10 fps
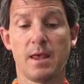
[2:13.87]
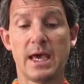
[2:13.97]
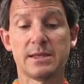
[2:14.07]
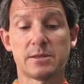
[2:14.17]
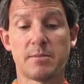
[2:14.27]

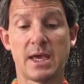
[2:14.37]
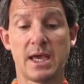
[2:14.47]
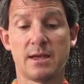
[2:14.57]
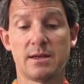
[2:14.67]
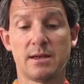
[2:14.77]
As a
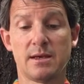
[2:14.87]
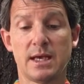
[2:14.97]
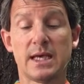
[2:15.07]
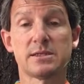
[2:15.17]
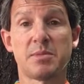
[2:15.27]
man,
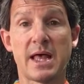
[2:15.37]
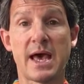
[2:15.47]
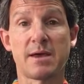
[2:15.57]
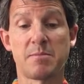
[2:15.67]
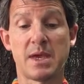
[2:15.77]
as a
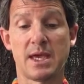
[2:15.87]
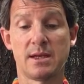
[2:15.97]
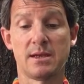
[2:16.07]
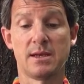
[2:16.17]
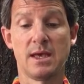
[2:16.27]
black
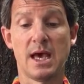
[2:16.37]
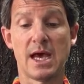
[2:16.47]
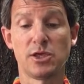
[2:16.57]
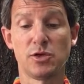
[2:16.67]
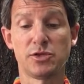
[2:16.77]
man,
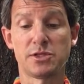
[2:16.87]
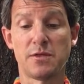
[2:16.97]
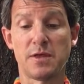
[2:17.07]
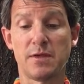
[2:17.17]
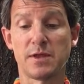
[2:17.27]
I used to
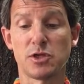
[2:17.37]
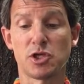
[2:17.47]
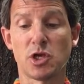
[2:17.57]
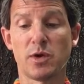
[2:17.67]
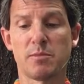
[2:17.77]
think that
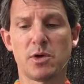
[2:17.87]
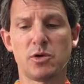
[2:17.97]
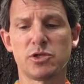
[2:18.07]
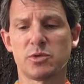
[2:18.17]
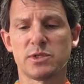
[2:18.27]
showing
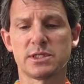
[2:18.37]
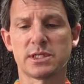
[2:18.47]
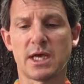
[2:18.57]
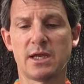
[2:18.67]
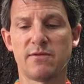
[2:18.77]
emotion was a
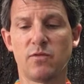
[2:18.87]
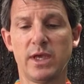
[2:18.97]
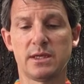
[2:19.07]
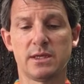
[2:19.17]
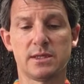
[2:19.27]
sign of
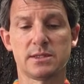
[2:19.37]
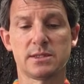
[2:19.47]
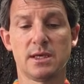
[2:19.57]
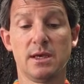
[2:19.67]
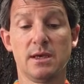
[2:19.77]
weakness.
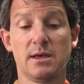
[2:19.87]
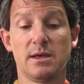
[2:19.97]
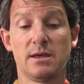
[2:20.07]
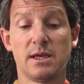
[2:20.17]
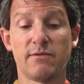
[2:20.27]

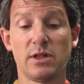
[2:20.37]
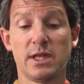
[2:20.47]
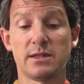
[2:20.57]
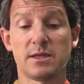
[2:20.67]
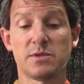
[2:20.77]
Never
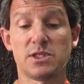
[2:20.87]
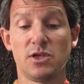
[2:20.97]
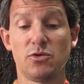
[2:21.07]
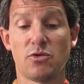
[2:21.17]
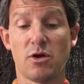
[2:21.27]
let them see
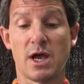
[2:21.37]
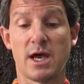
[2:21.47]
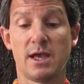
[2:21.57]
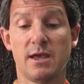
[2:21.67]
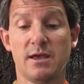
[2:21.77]
you
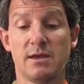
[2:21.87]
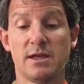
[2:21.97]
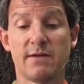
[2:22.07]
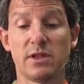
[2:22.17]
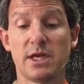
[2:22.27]
cry.
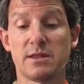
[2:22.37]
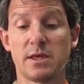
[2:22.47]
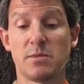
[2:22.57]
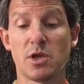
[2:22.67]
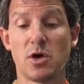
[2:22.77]
Never let
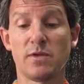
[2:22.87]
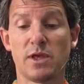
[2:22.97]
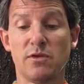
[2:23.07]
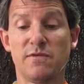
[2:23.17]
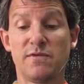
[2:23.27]
them know that
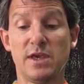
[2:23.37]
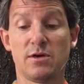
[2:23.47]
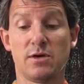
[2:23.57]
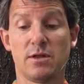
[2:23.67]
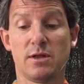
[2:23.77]
you feel.